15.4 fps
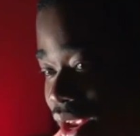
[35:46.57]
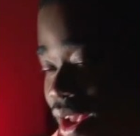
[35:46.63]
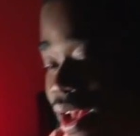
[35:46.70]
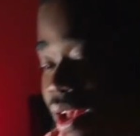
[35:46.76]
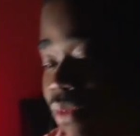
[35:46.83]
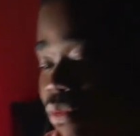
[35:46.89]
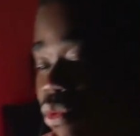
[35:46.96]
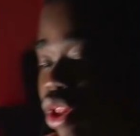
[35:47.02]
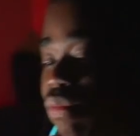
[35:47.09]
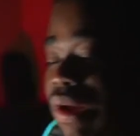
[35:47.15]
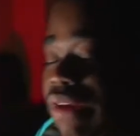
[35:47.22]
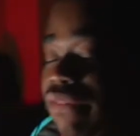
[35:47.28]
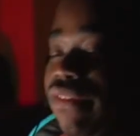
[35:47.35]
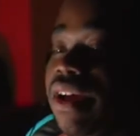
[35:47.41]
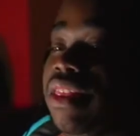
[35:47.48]
with my
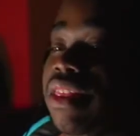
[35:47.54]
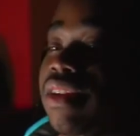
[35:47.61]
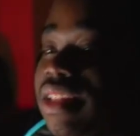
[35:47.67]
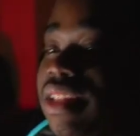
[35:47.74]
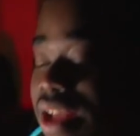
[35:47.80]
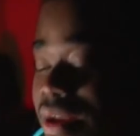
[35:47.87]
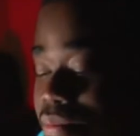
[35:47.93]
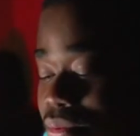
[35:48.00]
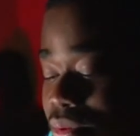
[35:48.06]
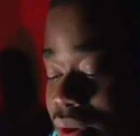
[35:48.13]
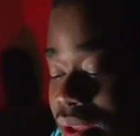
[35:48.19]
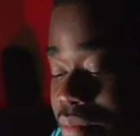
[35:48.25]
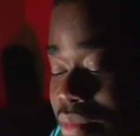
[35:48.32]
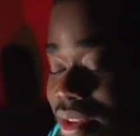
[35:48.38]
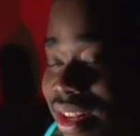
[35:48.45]
father at that
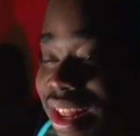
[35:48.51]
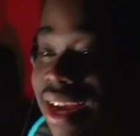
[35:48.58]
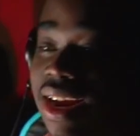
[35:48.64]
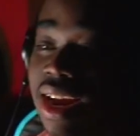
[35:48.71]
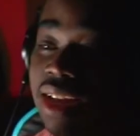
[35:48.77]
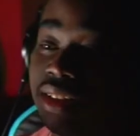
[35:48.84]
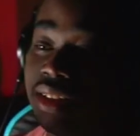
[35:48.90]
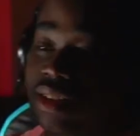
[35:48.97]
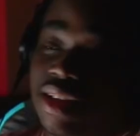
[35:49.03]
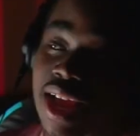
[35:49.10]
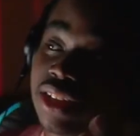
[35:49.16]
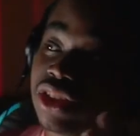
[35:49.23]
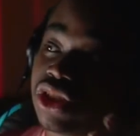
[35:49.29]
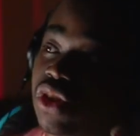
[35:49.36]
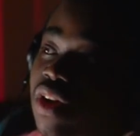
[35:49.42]
point. But, like, I
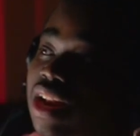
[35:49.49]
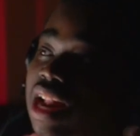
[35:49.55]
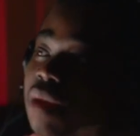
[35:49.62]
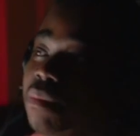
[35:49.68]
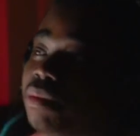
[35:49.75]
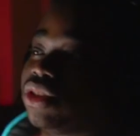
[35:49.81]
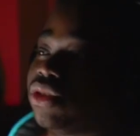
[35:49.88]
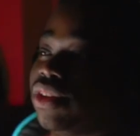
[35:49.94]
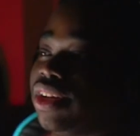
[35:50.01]
saw an opportunity,